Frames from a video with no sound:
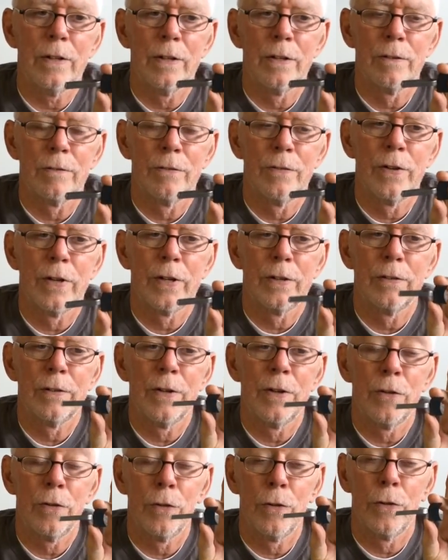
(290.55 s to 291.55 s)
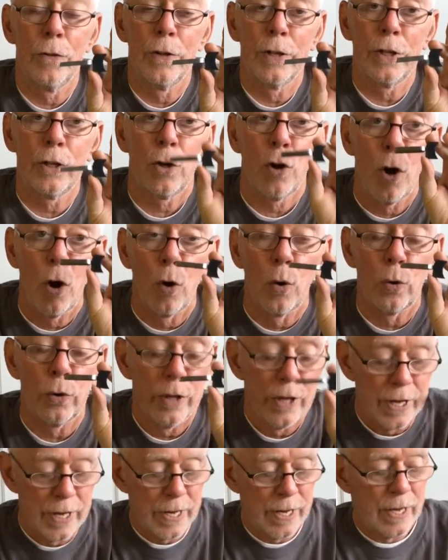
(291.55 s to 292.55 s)
of the
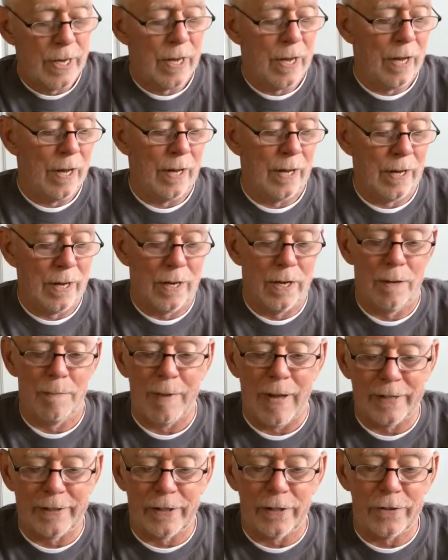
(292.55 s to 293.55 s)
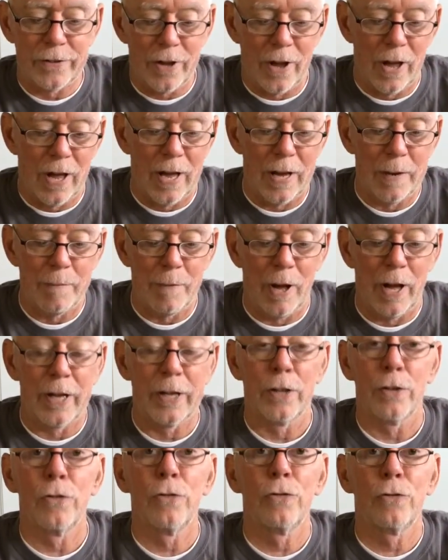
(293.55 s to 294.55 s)
Colt, at the time I
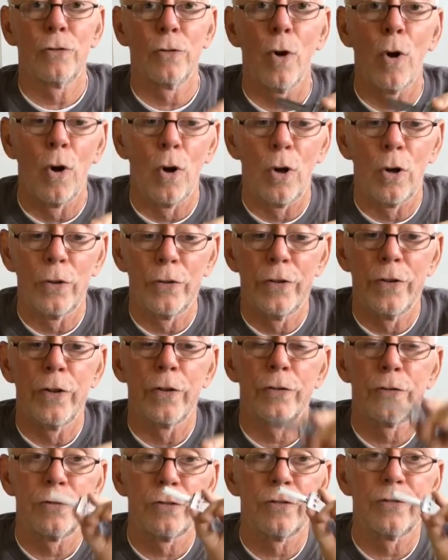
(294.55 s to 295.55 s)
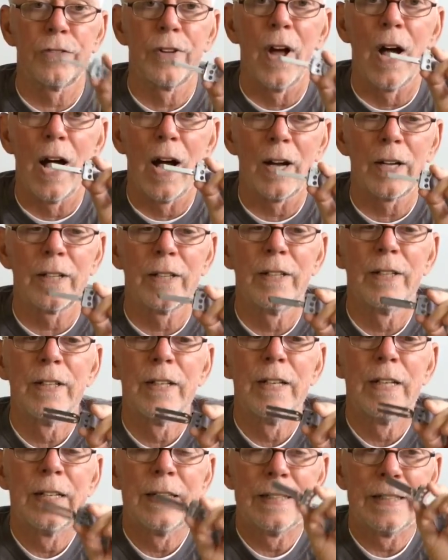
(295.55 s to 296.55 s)
installed the stock
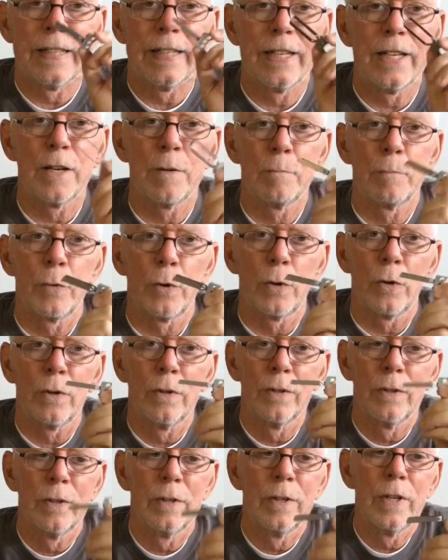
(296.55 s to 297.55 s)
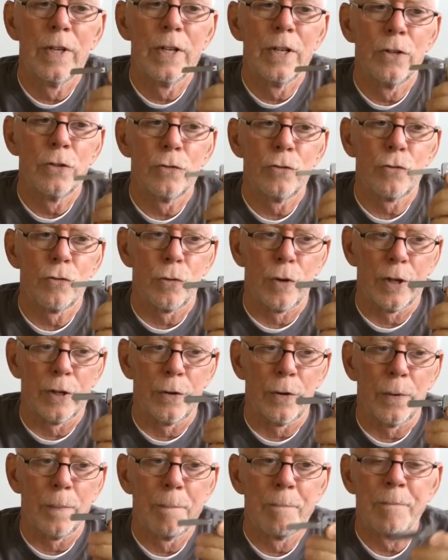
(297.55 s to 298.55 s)
Kimber
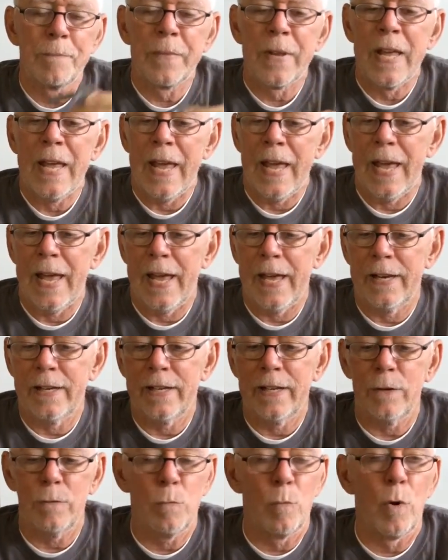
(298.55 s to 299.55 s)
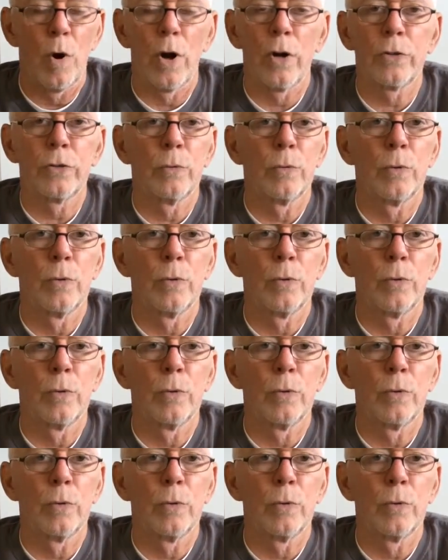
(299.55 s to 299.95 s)
trigger, and it worked